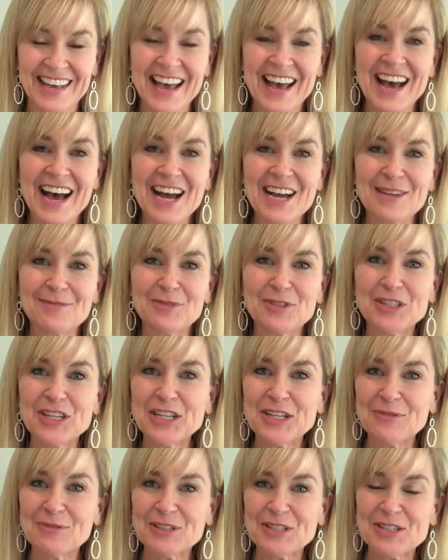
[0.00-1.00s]
Hi, I'm
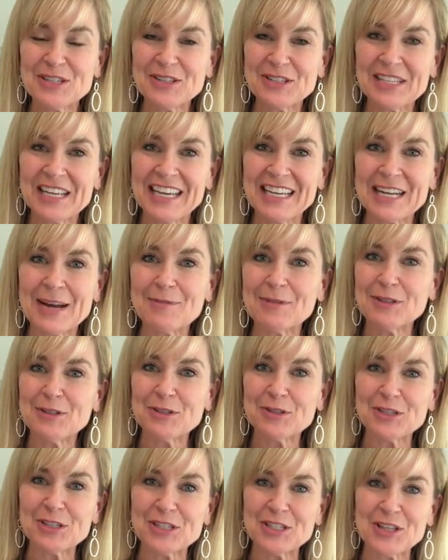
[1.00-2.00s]
Jeannie Wisniewski, and I'm a
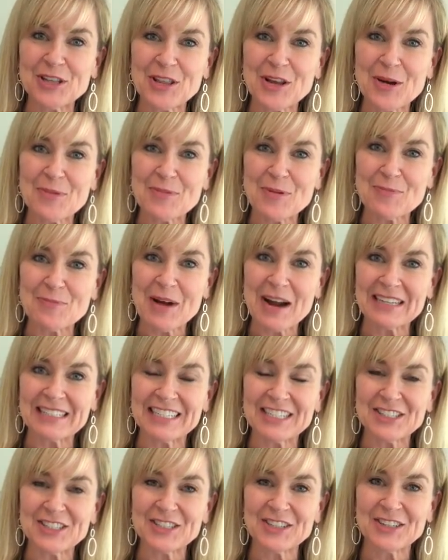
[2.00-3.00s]
nutritional therapy
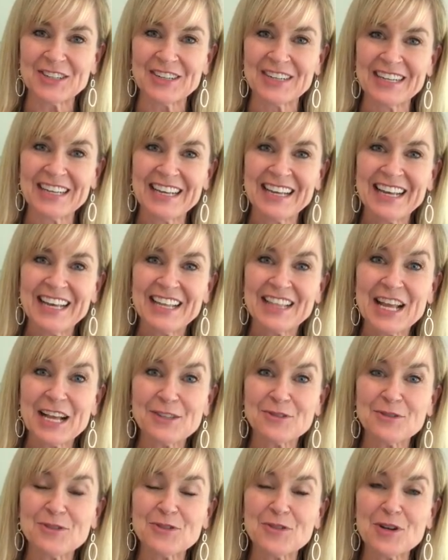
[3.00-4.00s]
practitioner.
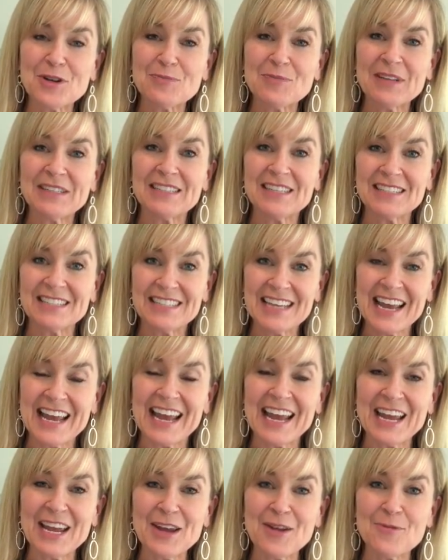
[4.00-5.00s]
Thanks for joining me
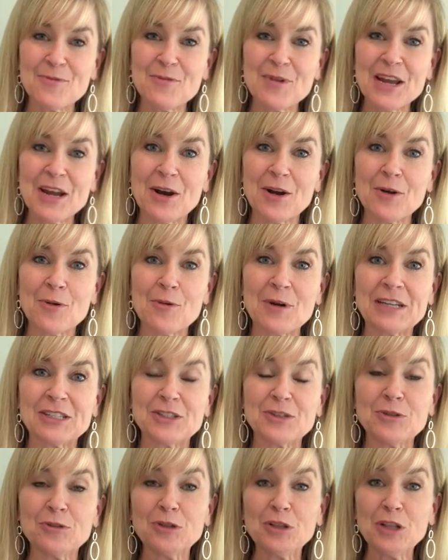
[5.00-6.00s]
today. We are going
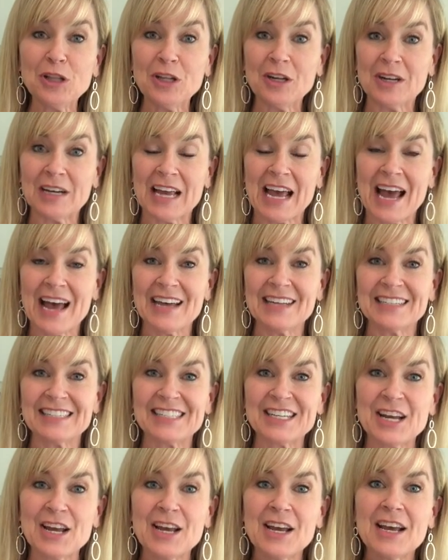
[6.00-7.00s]
to look at
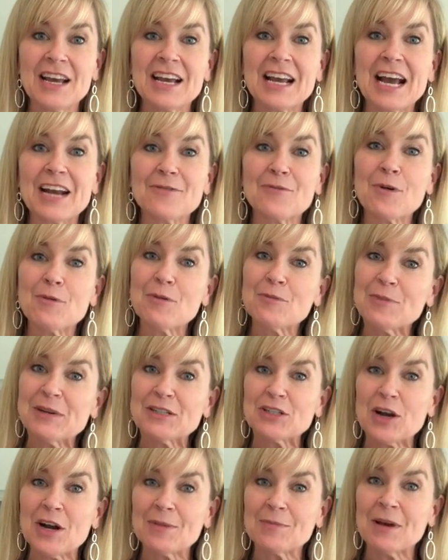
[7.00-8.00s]
kind of what we've been
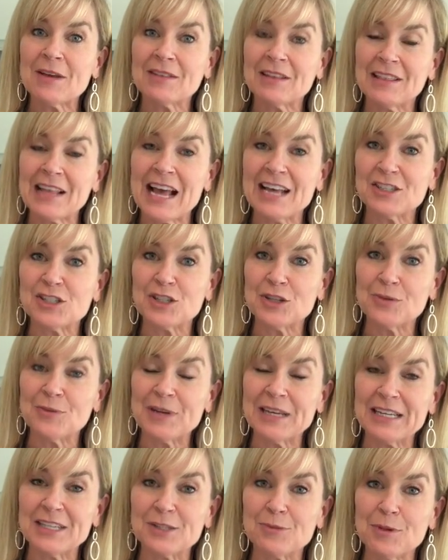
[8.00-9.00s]
talking about in the last 2
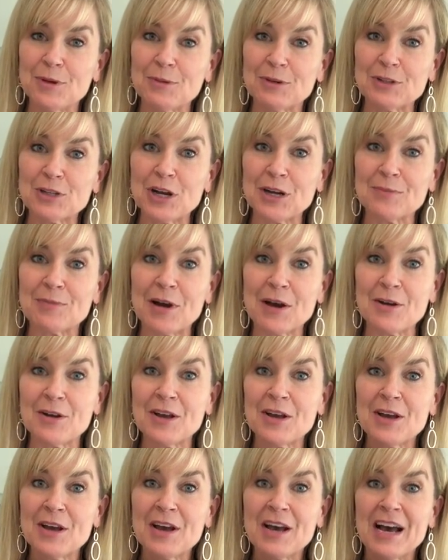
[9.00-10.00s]
weeks. We were talking about
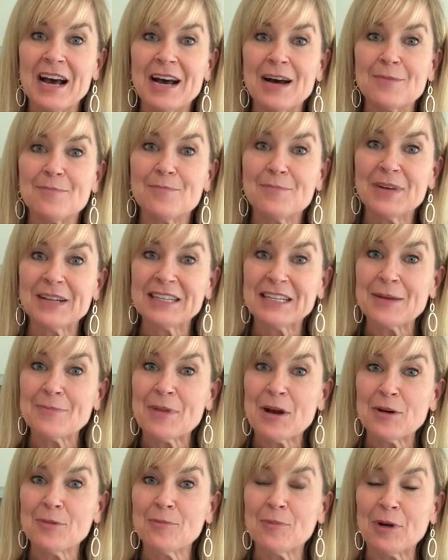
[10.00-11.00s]
building a
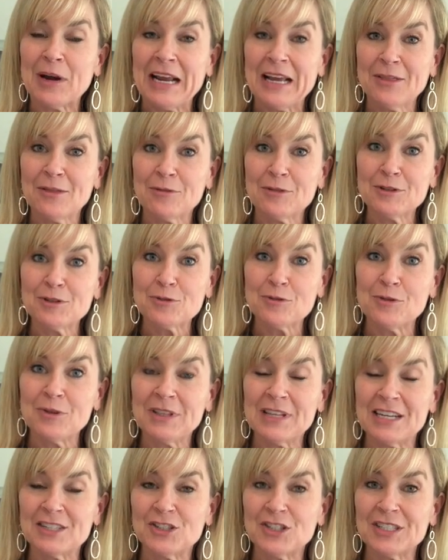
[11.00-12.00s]
better brain through school
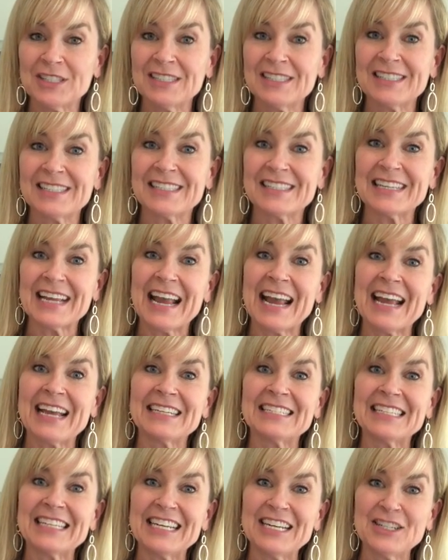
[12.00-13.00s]
lunches
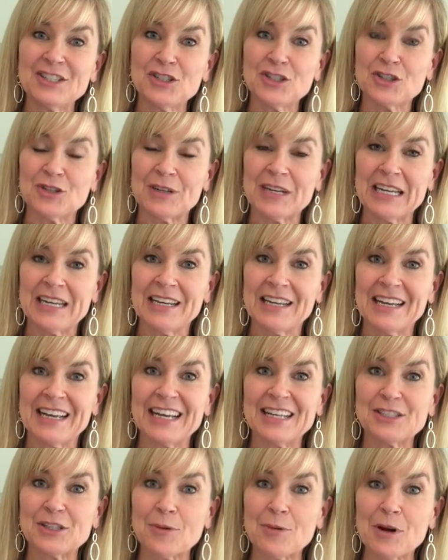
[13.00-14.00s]
and injury.
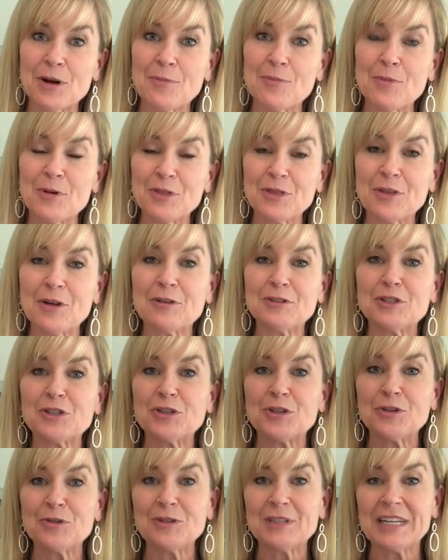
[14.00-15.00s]
And so we're going to put those
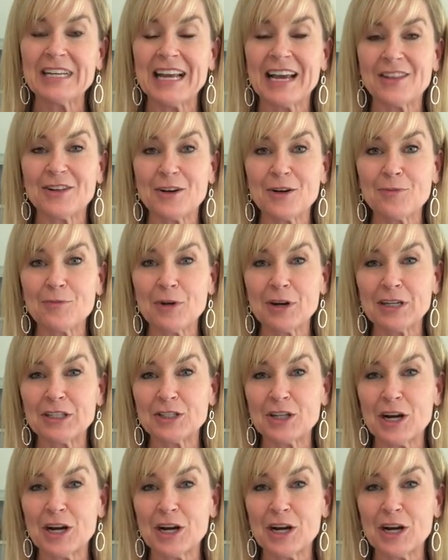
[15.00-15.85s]
two together, and we're going to